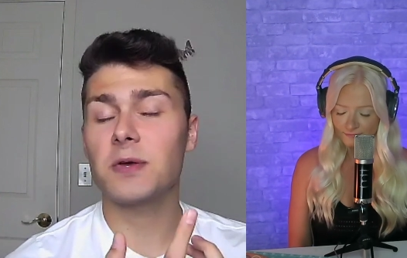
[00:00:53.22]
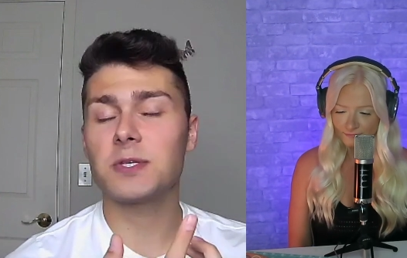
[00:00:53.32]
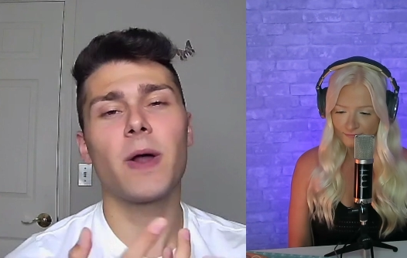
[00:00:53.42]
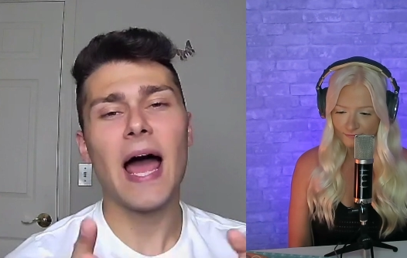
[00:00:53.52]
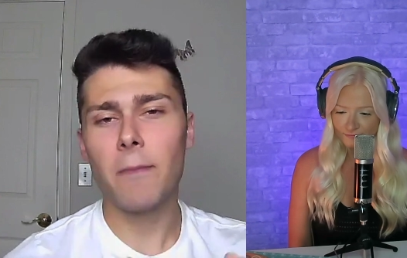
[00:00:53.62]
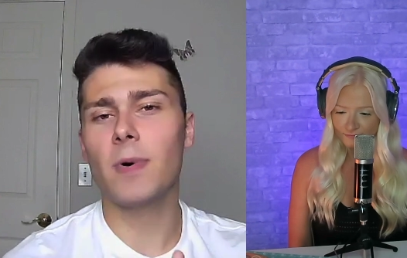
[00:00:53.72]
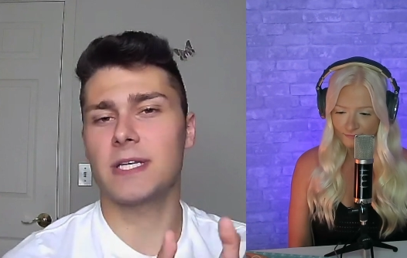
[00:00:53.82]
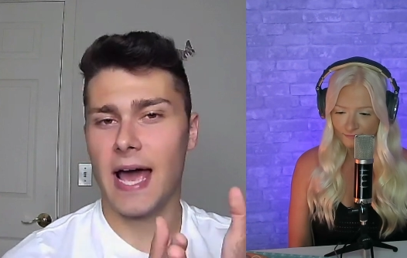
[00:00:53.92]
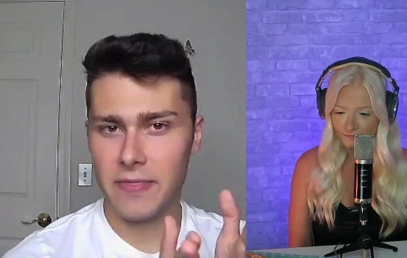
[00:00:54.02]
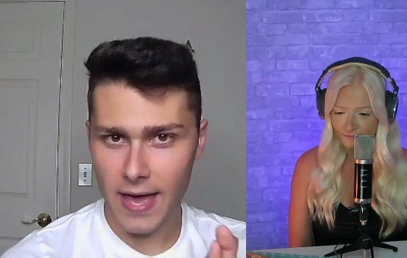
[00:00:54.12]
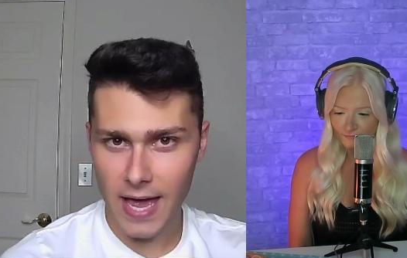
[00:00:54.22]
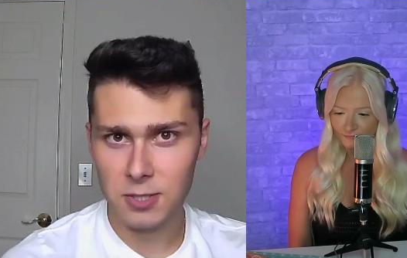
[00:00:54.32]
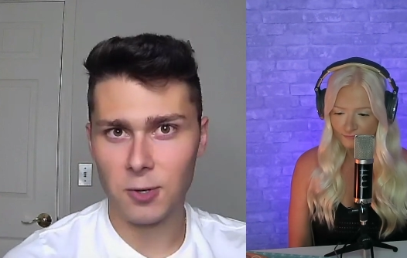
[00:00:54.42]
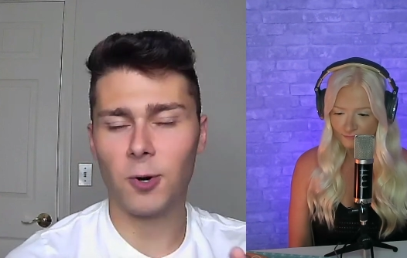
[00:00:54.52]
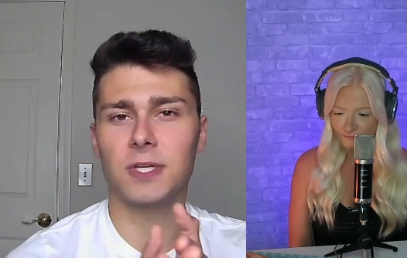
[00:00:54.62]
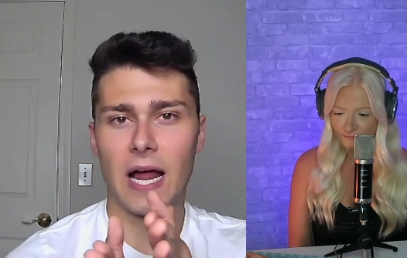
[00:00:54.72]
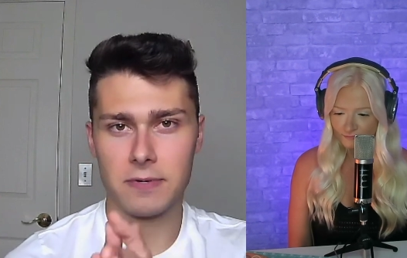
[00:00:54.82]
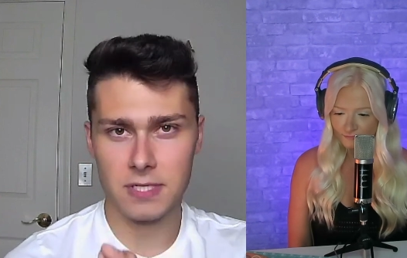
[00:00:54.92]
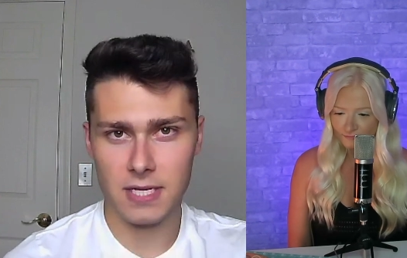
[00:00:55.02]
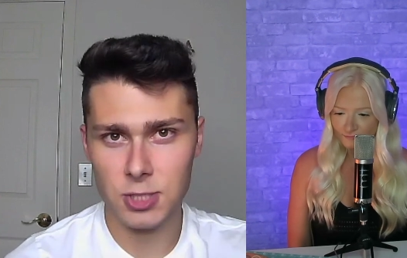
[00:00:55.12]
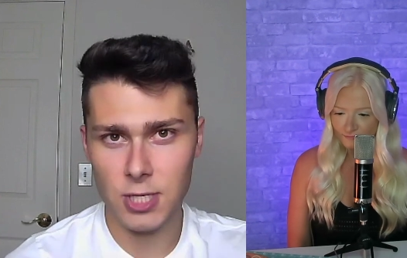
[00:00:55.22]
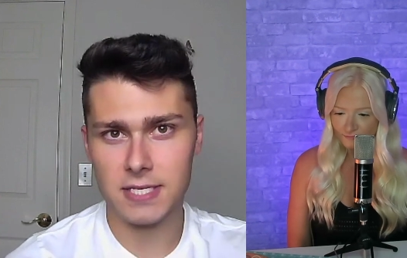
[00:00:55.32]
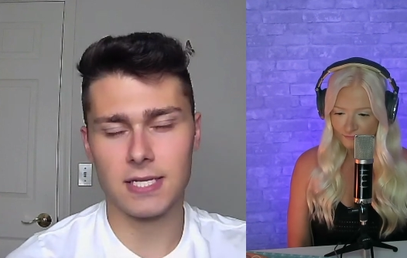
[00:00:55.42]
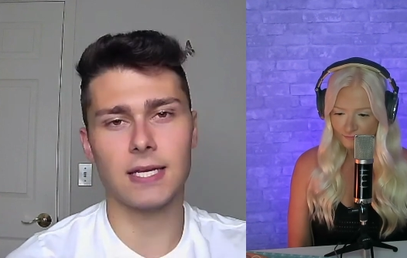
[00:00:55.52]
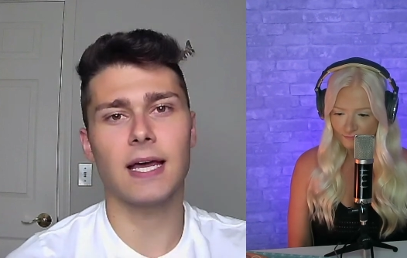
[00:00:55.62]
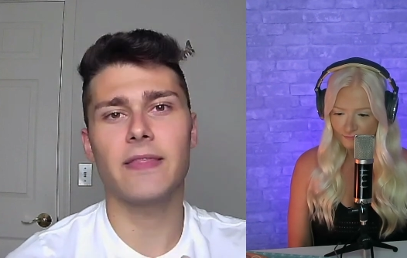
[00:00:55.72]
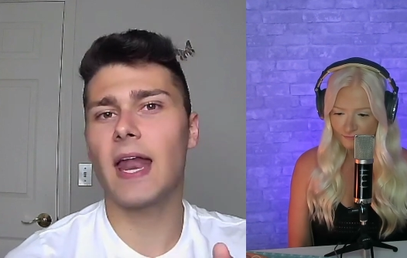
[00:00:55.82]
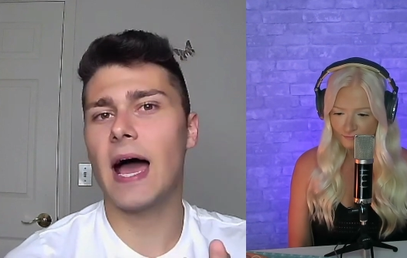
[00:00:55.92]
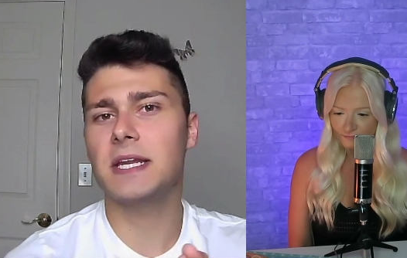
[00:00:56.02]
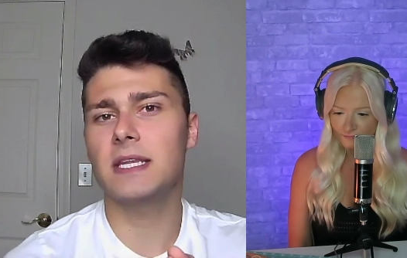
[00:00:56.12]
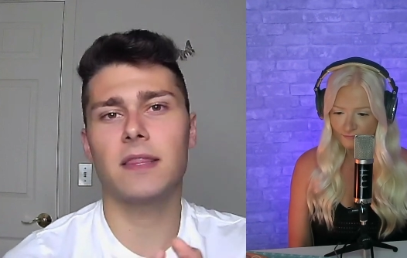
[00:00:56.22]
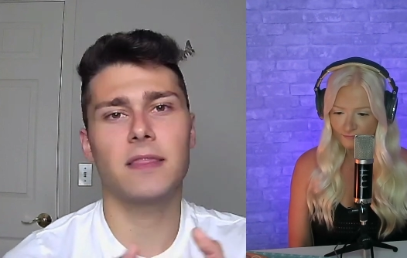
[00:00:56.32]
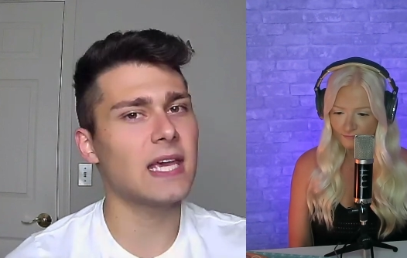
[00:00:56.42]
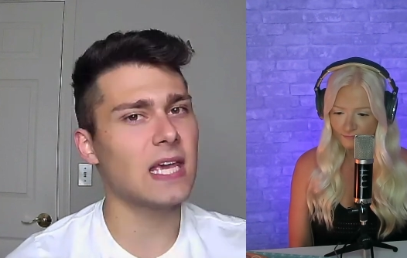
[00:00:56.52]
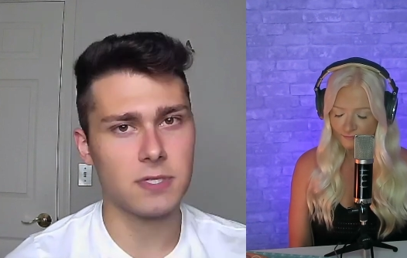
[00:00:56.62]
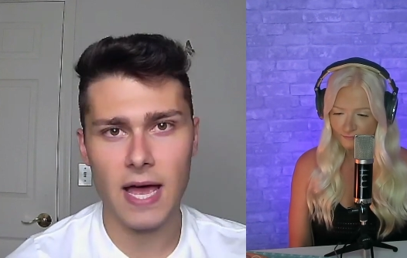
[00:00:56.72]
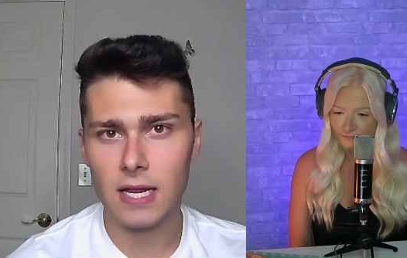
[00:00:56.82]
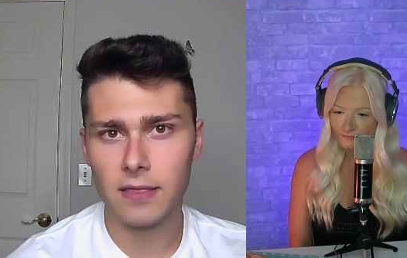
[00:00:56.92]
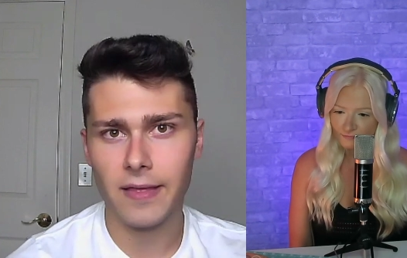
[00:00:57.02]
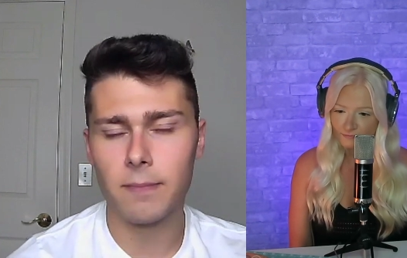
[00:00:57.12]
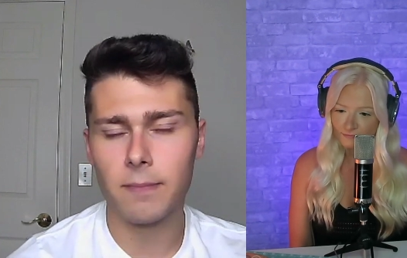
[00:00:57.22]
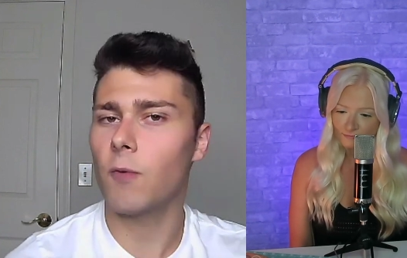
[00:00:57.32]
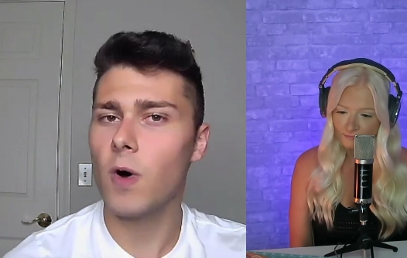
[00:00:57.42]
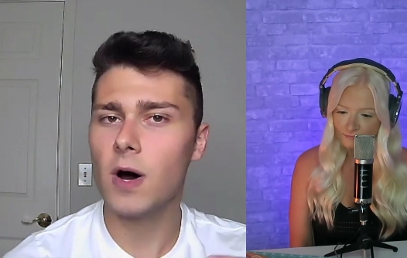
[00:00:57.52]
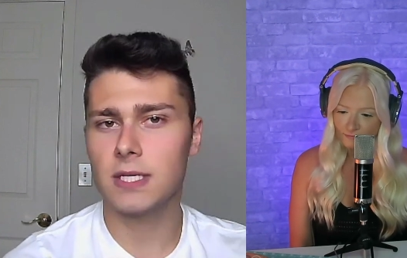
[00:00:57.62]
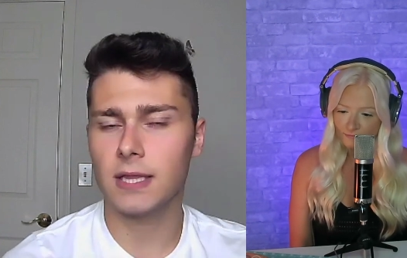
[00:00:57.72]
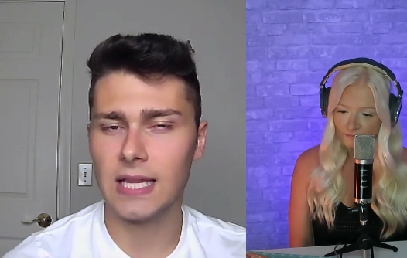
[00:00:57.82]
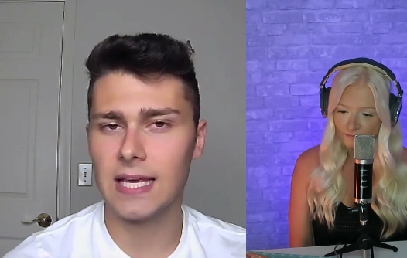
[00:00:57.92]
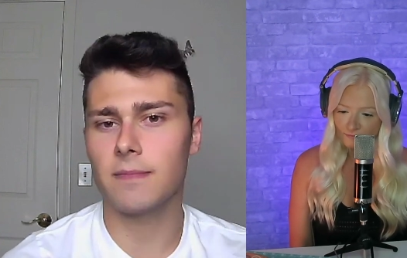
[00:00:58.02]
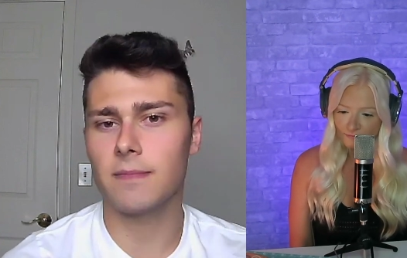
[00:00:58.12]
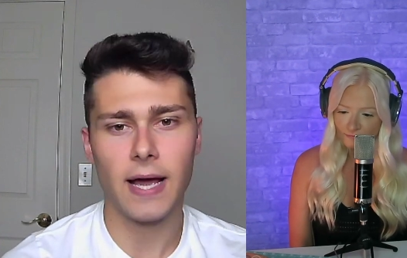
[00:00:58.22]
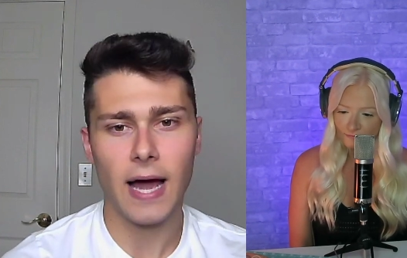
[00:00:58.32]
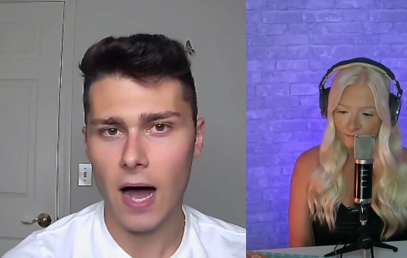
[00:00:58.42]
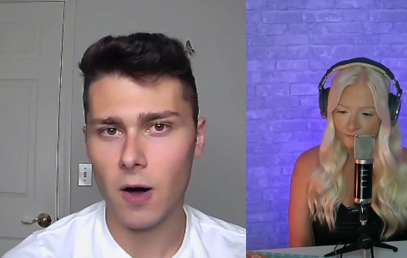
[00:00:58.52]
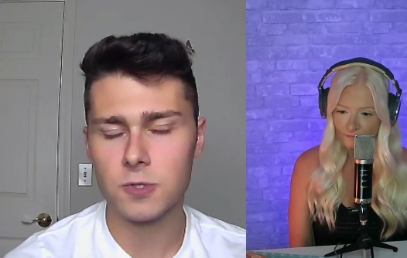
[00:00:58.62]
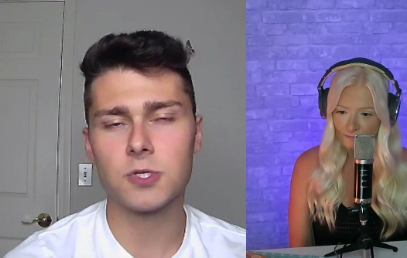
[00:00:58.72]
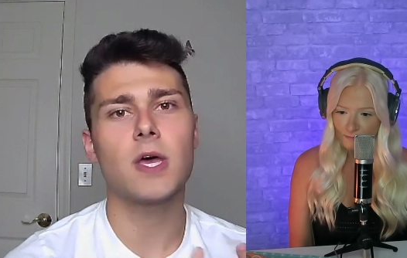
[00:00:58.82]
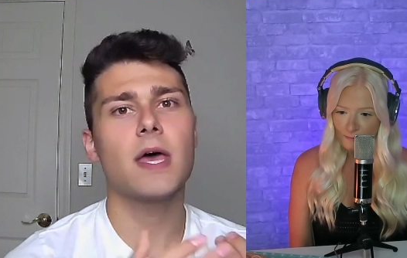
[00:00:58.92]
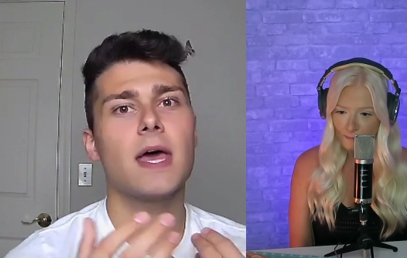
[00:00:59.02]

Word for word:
Speaker 1: So what happened was I had the head cold and I was congested, and then I didn't think it was anything, but I wasn't leaving my house.